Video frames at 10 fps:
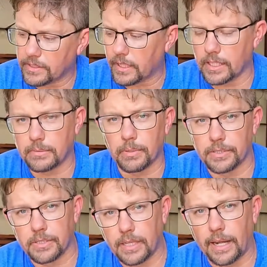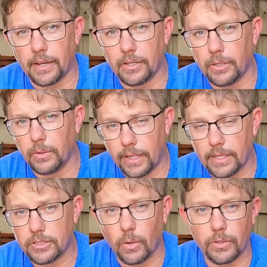this customer has decided to do,
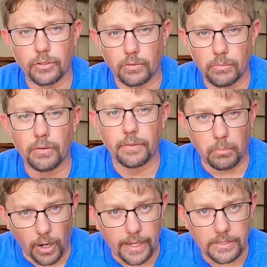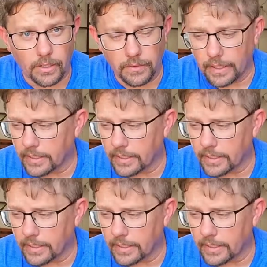he is going to remove the brakes on